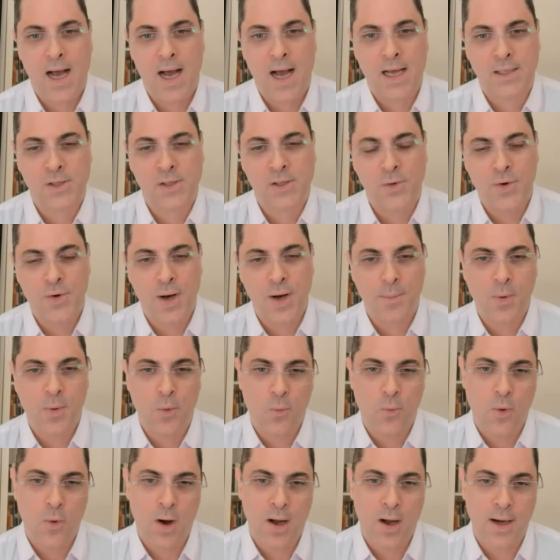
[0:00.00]
Uh, so, number
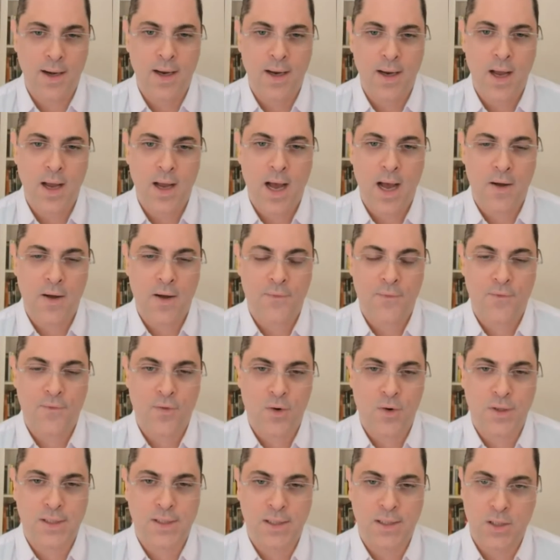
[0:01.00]
one, uh,
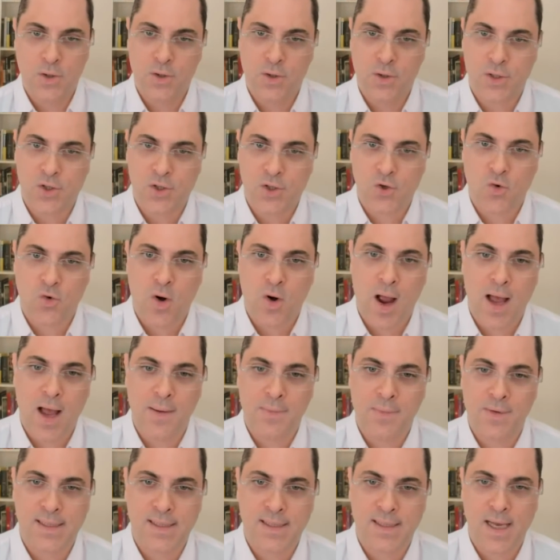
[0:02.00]
first is you
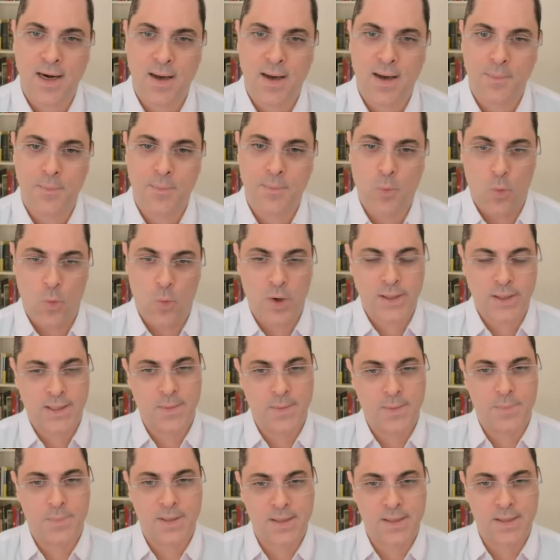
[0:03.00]
described the setup, what's the
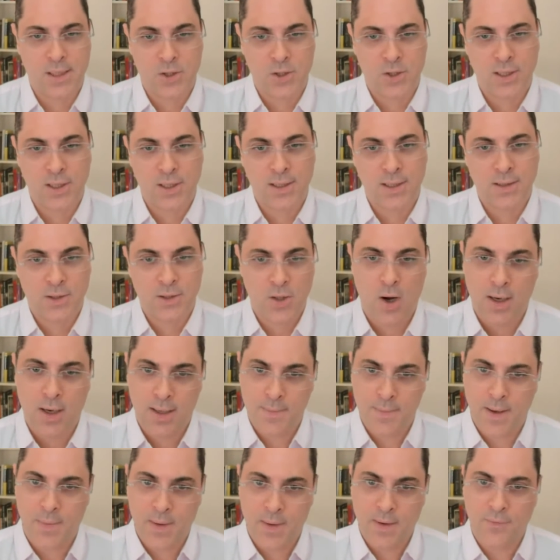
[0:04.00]
positioning, talking
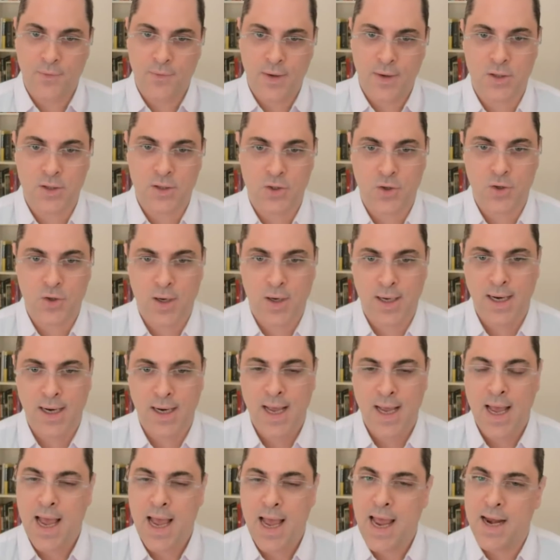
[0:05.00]
about the inflation trade.
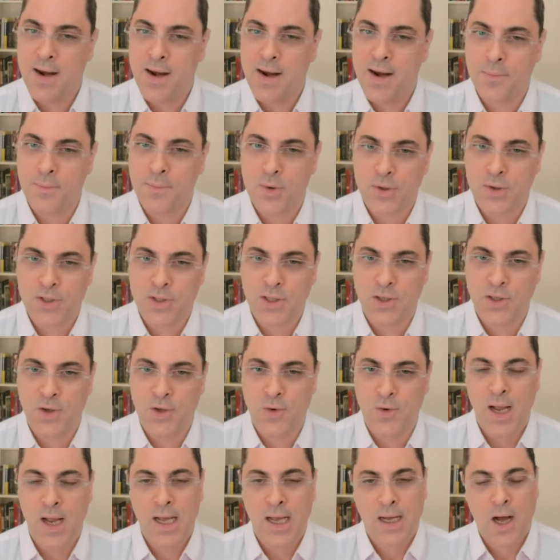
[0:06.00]
And number two,
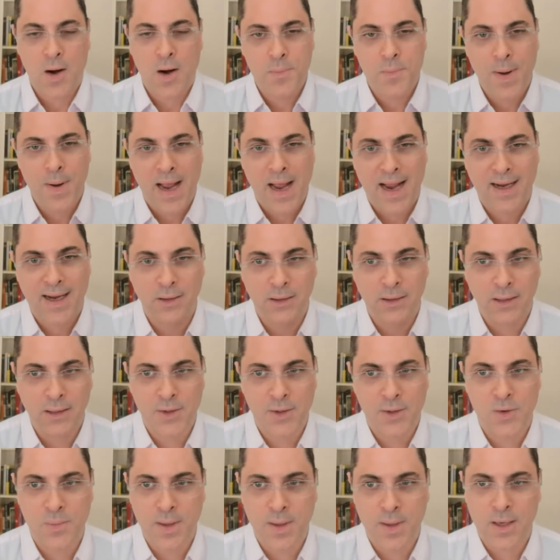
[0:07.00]
unpack a
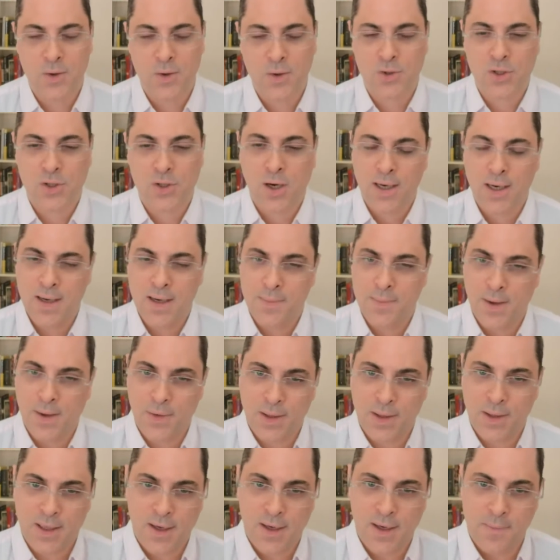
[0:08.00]
little bit. You're talking about the
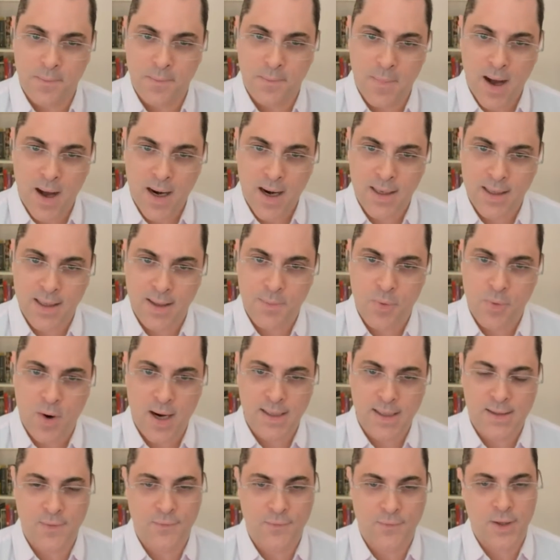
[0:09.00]
commodity
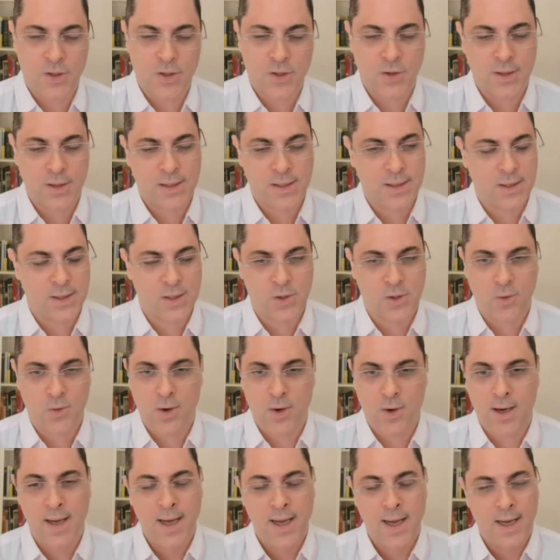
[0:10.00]
price inflation. This is a
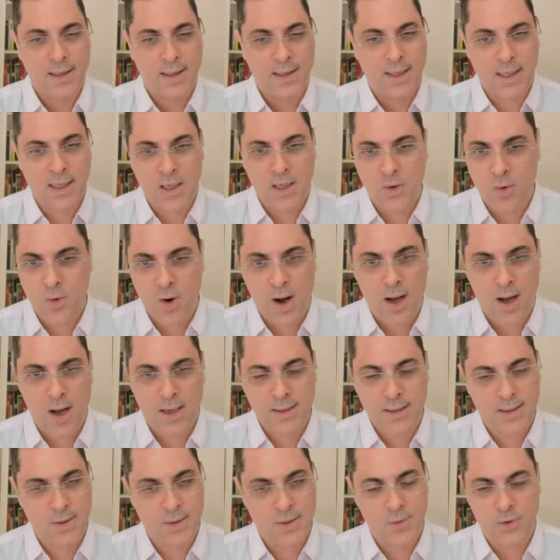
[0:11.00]
story that you were on
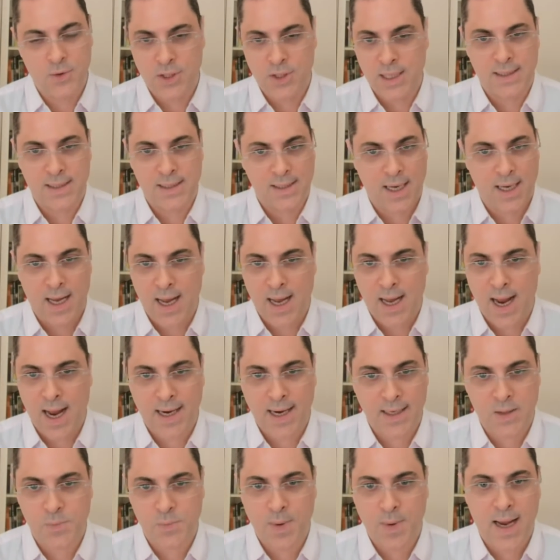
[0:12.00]
to, geez, uh, I
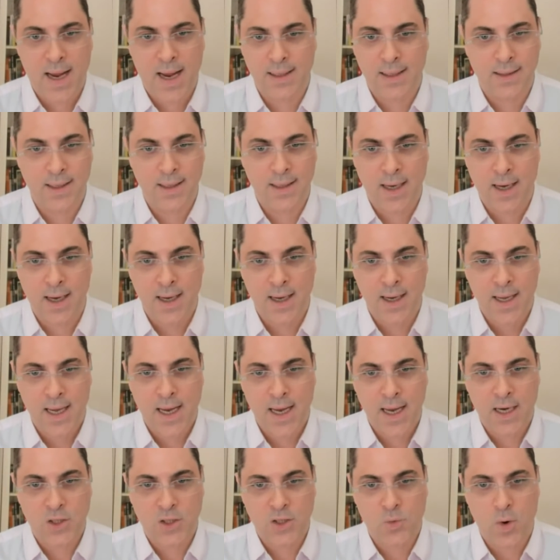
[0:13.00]
guess back in, uh,
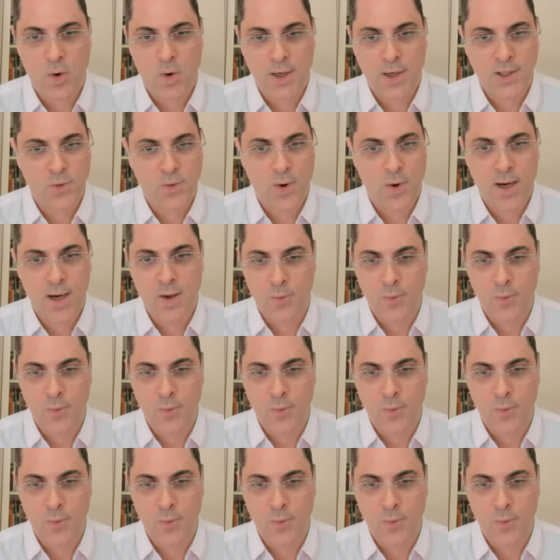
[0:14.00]
in 2020,